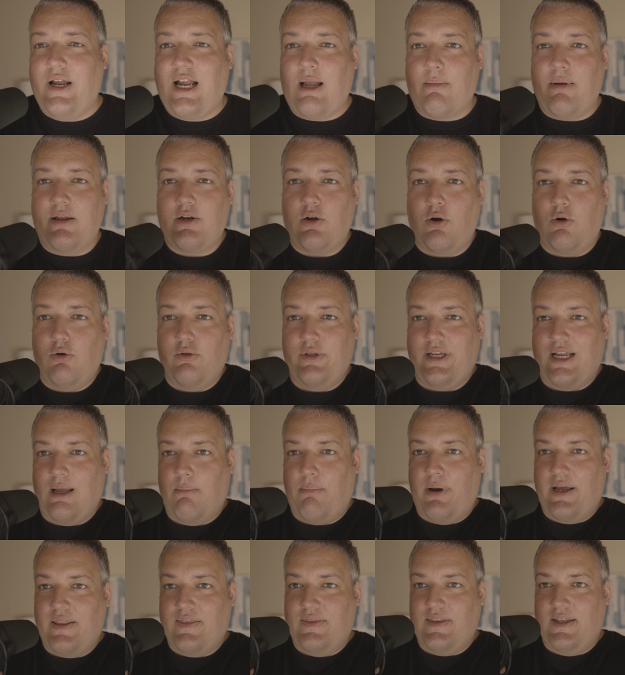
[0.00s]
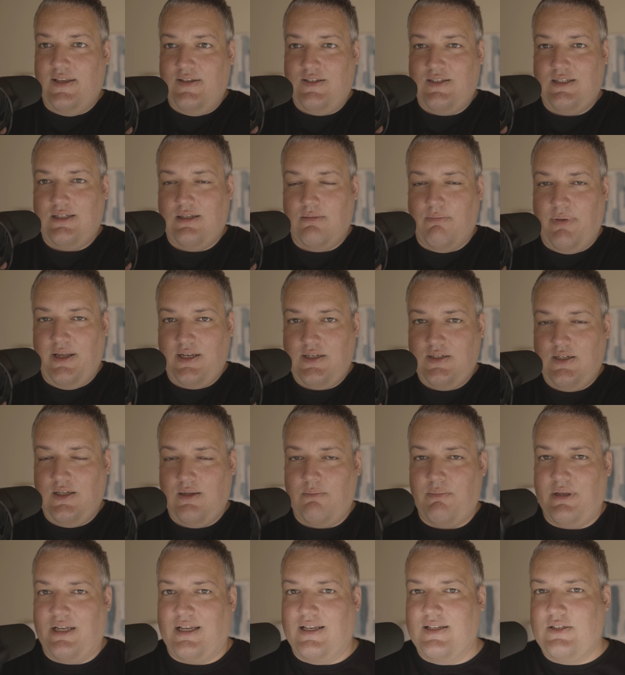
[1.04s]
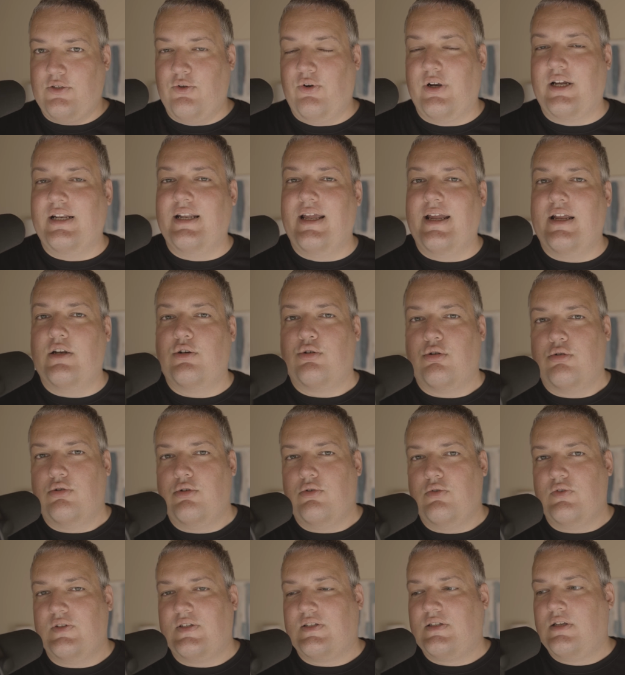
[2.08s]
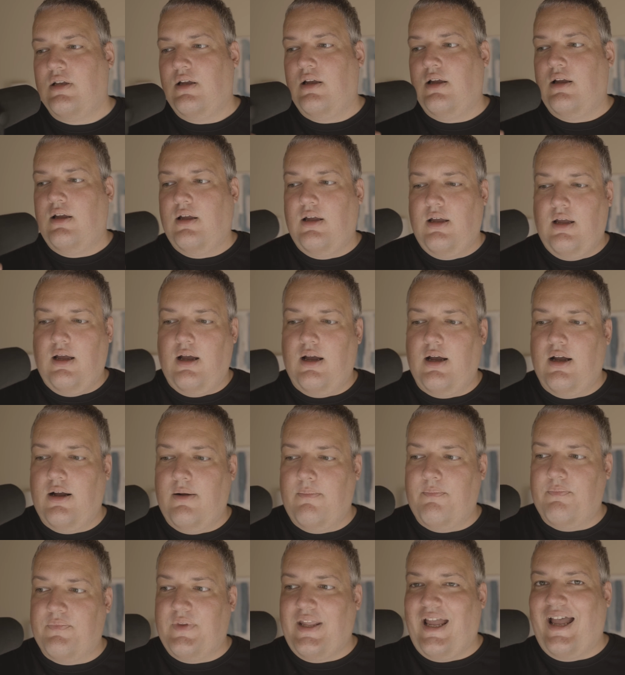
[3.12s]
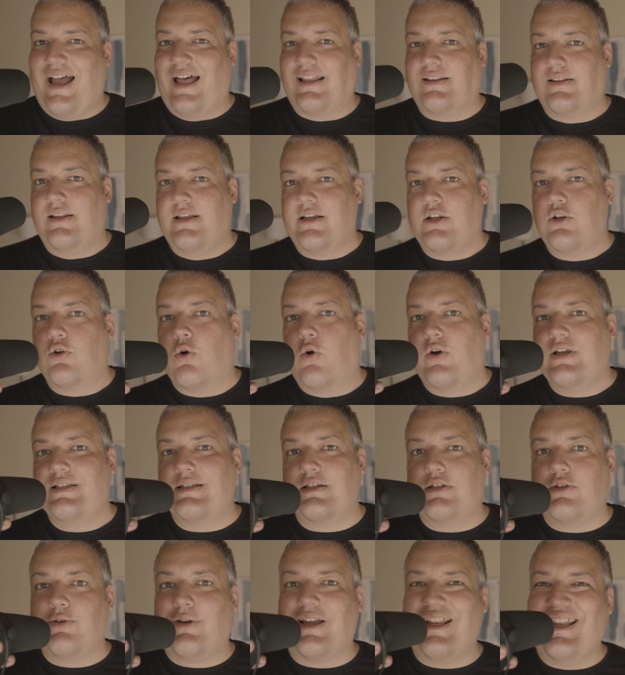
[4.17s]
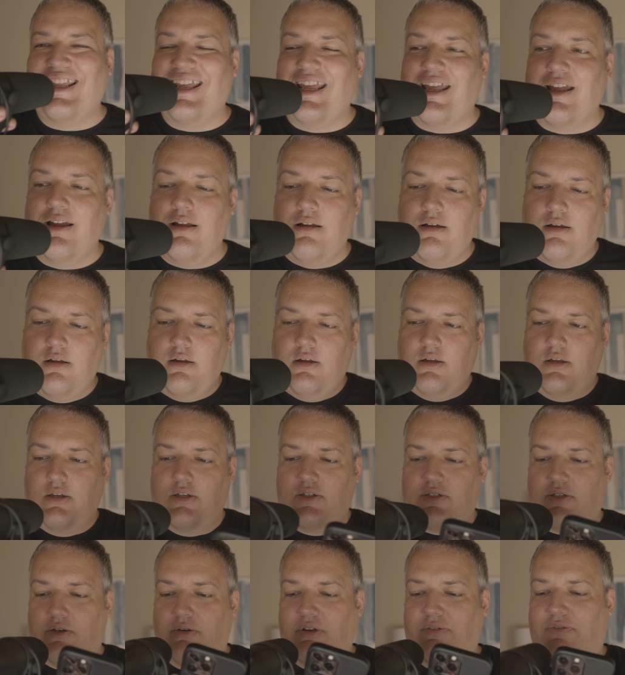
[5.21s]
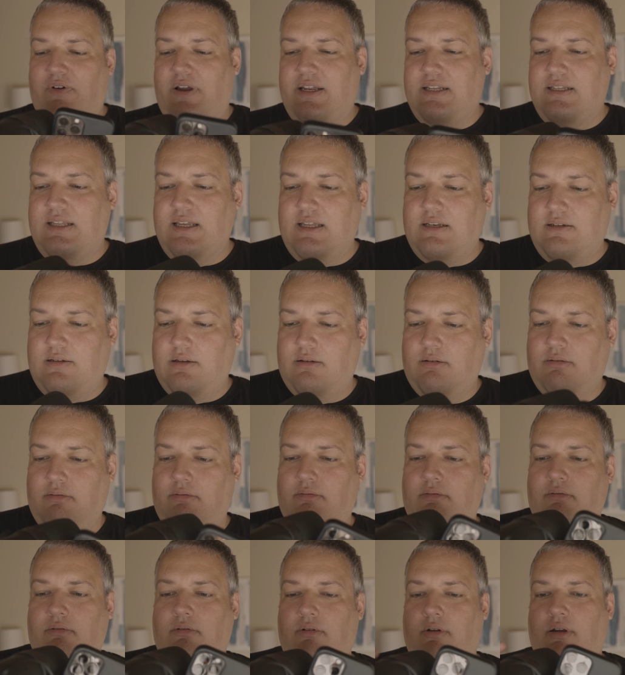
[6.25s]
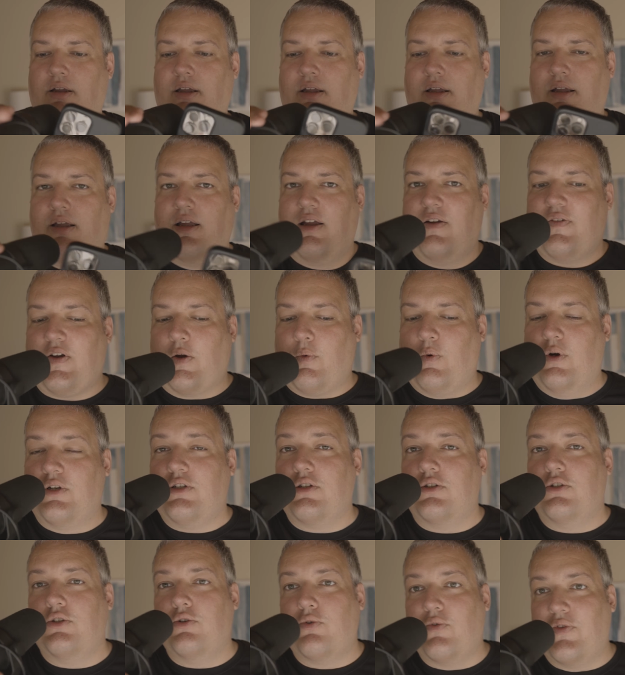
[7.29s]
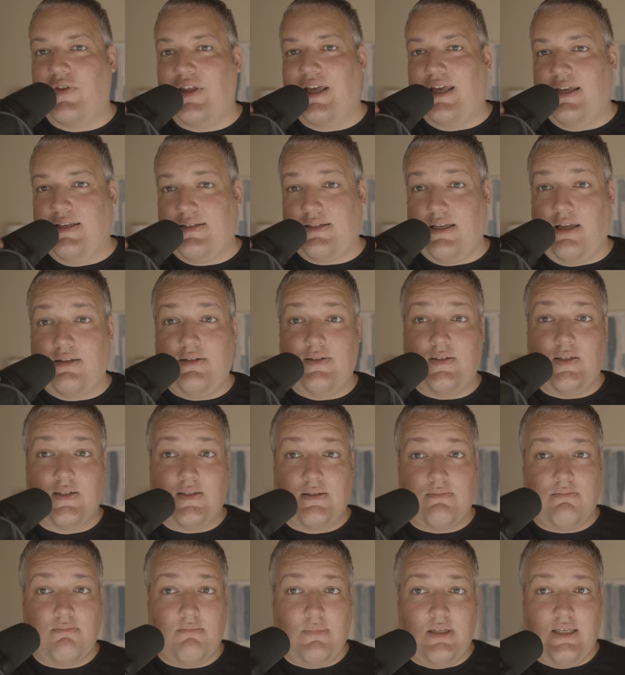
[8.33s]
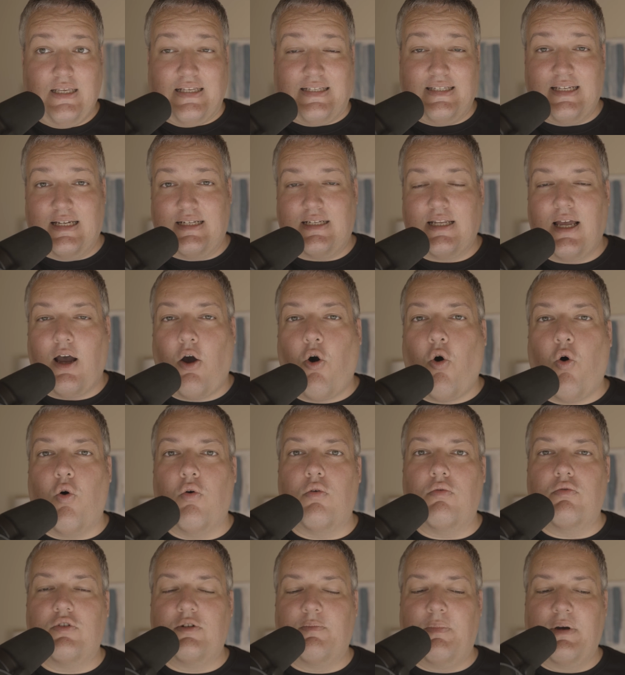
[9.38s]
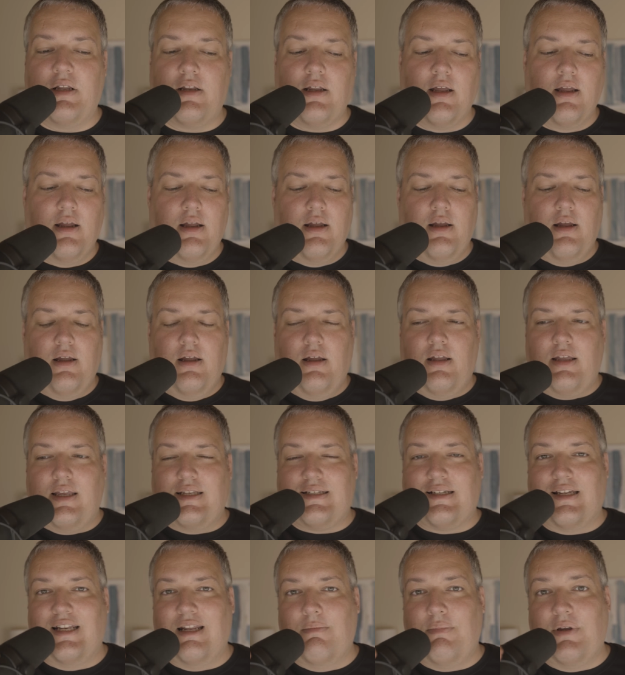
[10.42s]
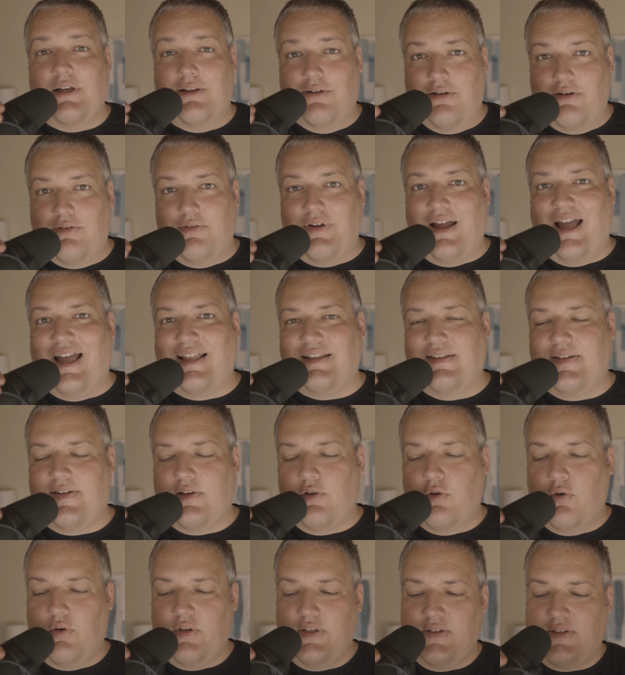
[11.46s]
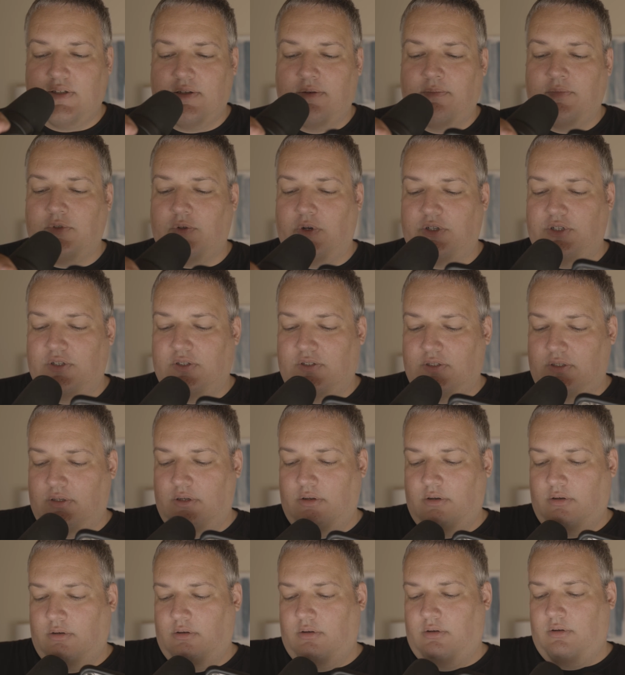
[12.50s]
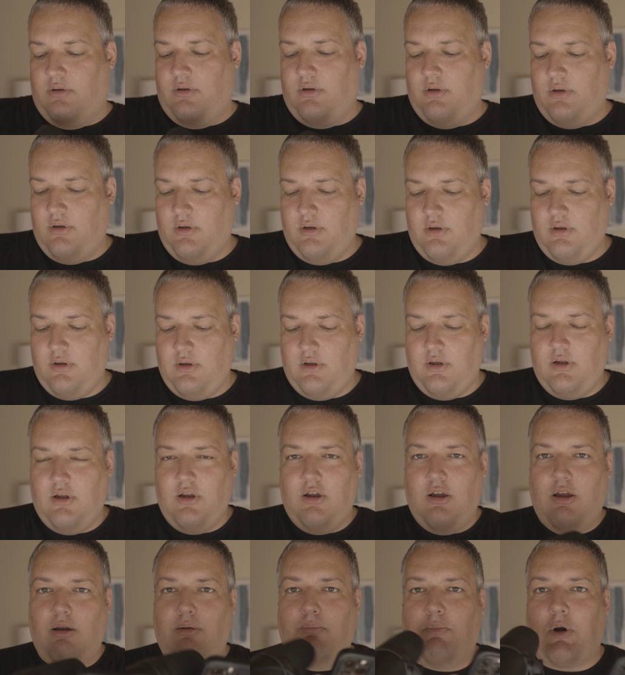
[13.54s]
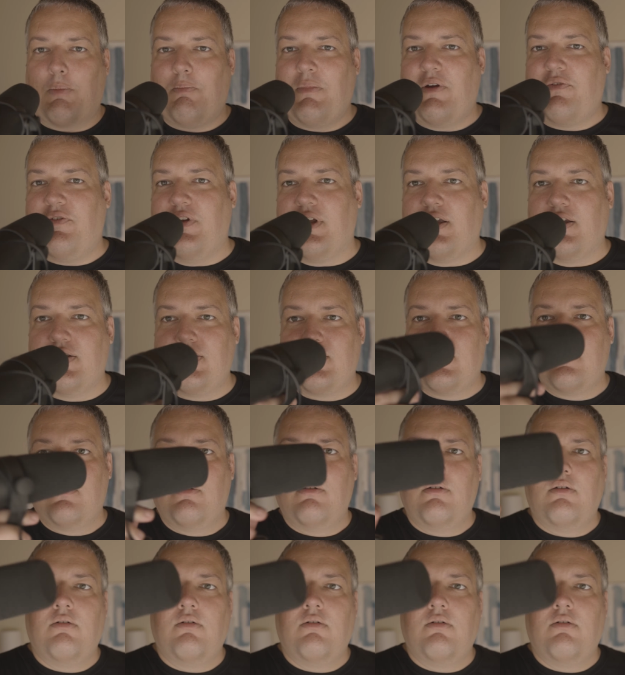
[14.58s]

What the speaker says: recommend holding it by this bit because you're going to introduce handling noise, as you can hear. So if I were to do this, it's just easier to hold, but it's going to be a lot of handling noise. So I just pop my fingers